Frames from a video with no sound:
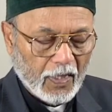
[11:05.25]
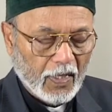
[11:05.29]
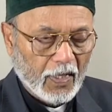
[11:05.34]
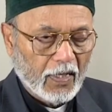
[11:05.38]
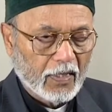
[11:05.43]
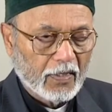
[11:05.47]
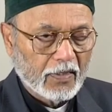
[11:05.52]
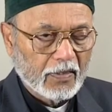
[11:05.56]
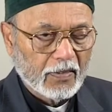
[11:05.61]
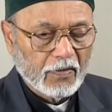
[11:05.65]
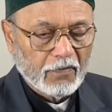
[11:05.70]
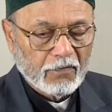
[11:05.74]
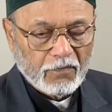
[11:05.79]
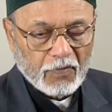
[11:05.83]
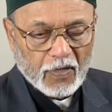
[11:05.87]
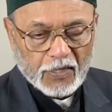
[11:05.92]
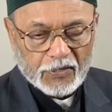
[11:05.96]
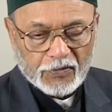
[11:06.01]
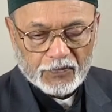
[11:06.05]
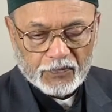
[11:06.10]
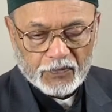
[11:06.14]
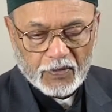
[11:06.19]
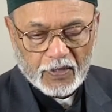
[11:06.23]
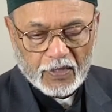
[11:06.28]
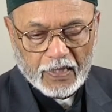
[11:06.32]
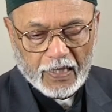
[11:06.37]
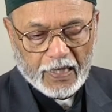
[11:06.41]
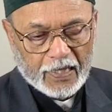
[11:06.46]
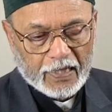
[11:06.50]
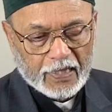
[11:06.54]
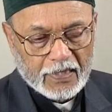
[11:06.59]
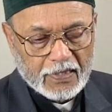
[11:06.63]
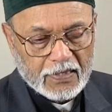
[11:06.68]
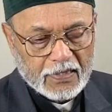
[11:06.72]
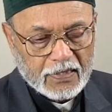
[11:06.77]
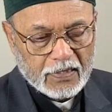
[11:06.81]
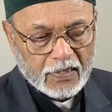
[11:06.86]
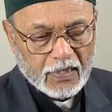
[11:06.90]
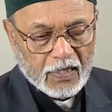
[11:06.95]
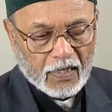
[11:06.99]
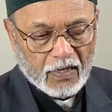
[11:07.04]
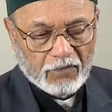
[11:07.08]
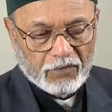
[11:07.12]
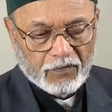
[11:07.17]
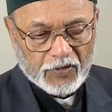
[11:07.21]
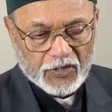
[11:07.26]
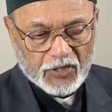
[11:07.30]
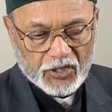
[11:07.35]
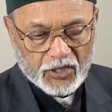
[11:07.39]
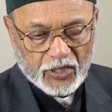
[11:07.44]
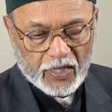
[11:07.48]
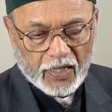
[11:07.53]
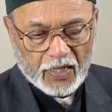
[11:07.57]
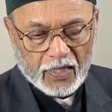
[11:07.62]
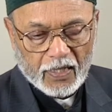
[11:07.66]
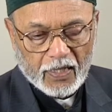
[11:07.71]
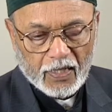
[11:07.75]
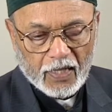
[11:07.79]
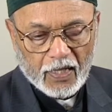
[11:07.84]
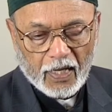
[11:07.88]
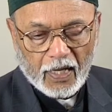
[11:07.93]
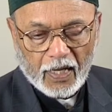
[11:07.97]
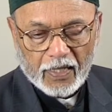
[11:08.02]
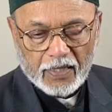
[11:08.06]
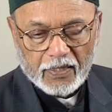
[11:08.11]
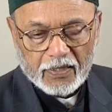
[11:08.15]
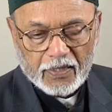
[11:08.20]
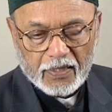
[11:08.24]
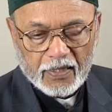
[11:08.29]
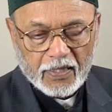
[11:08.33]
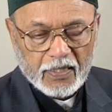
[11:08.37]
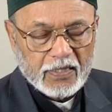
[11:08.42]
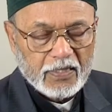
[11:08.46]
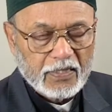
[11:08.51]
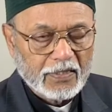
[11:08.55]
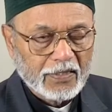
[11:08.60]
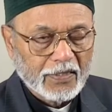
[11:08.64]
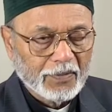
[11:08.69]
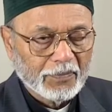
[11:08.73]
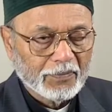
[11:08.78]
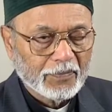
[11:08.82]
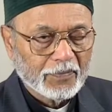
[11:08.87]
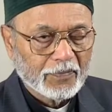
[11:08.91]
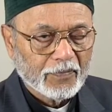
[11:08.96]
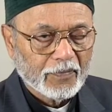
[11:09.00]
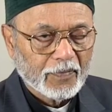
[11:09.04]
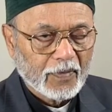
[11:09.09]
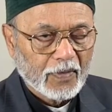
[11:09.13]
under the watchful guidance of a sheikh and teach them